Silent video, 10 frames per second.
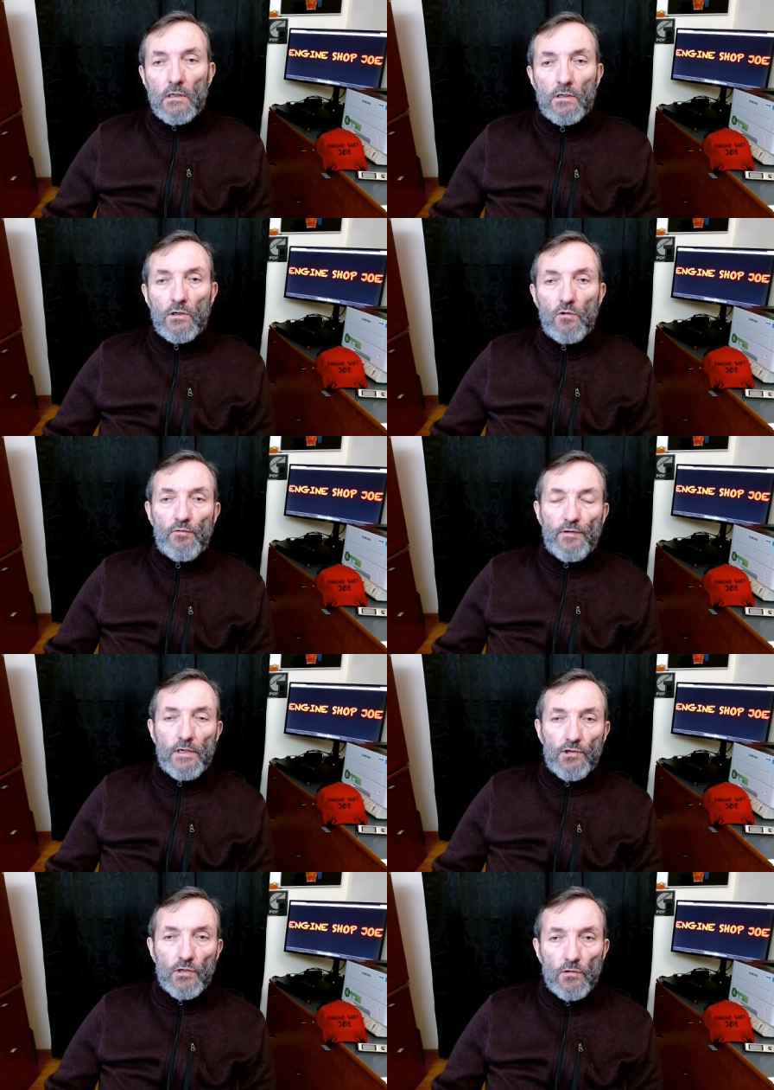new
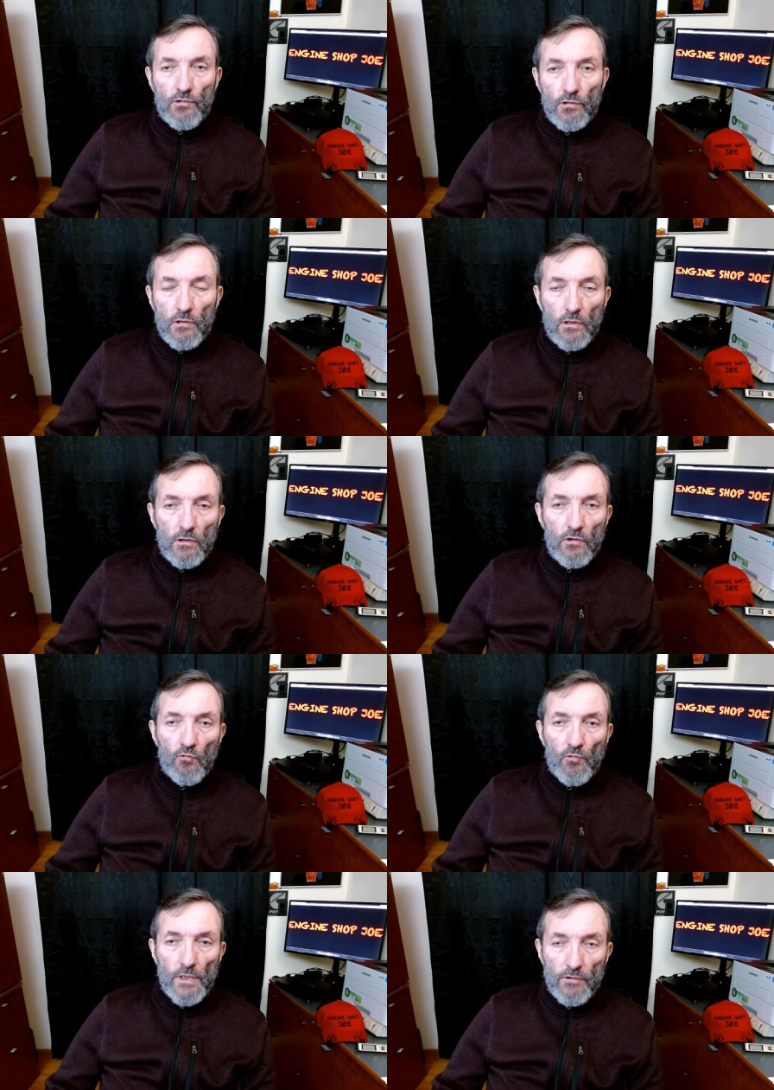features, new
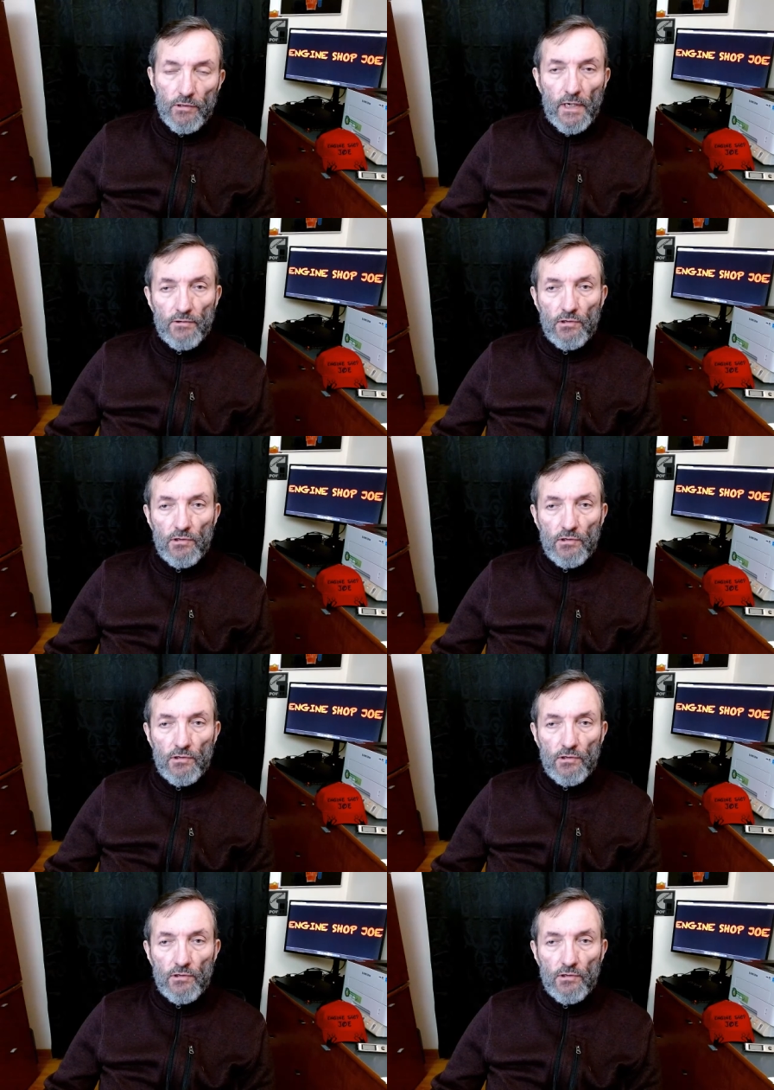resets,